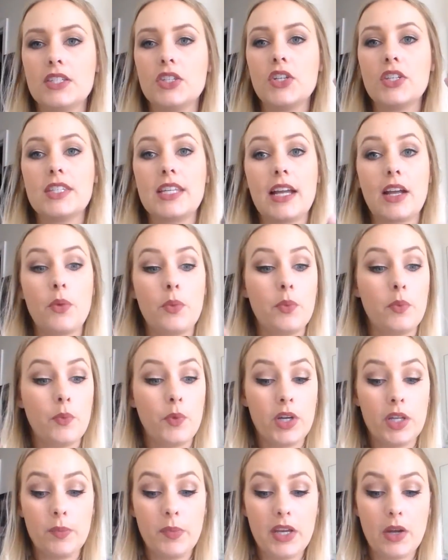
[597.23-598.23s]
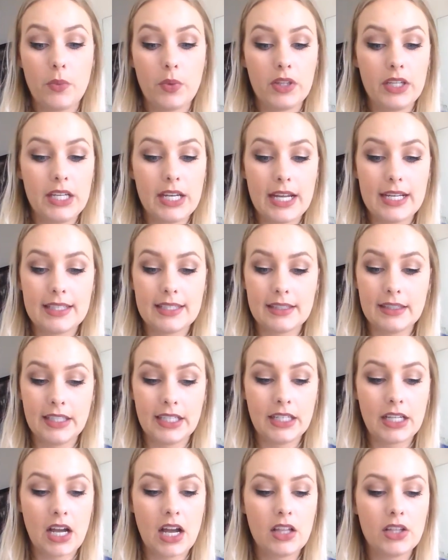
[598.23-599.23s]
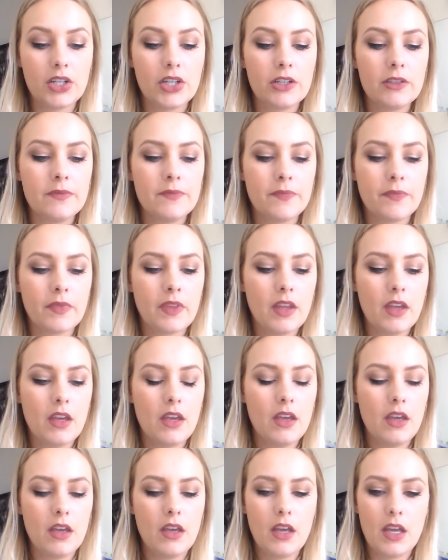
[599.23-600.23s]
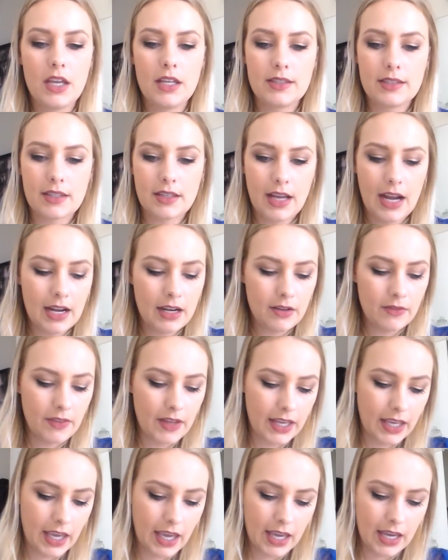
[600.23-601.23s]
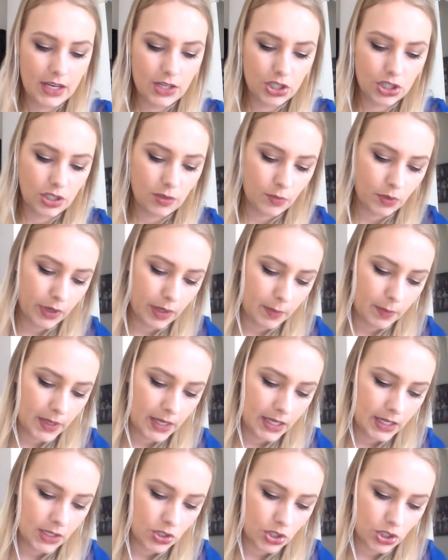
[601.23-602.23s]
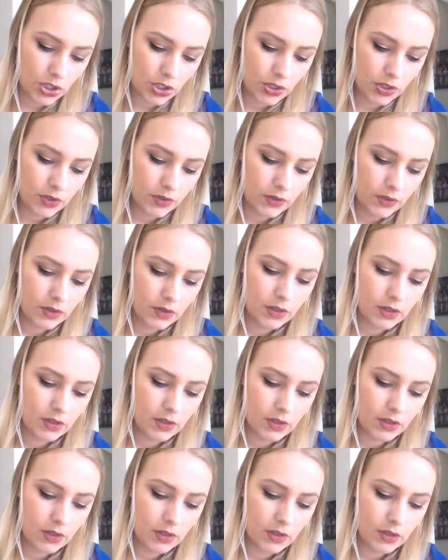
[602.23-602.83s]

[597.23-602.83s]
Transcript: This looks like it would be a really nice lid color. It's kind of like a shimmery peach.